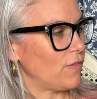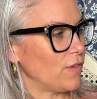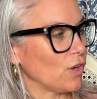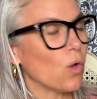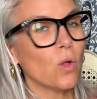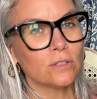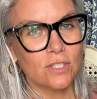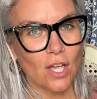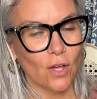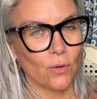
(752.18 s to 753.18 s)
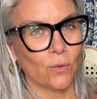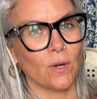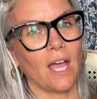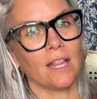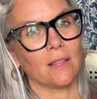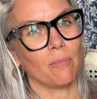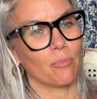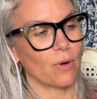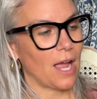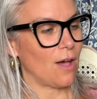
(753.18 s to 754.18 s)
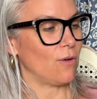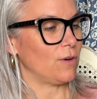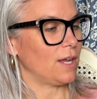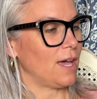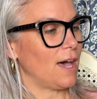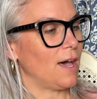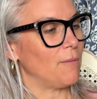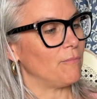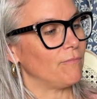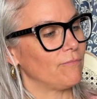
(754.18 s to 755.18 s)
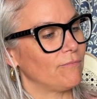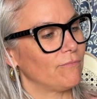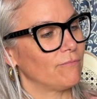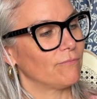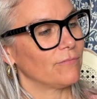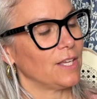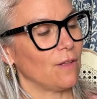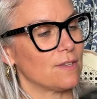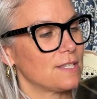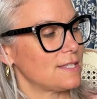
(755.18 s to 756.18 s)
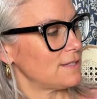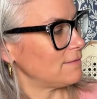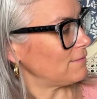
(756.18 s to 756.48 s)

gold tone and the brown. This isn't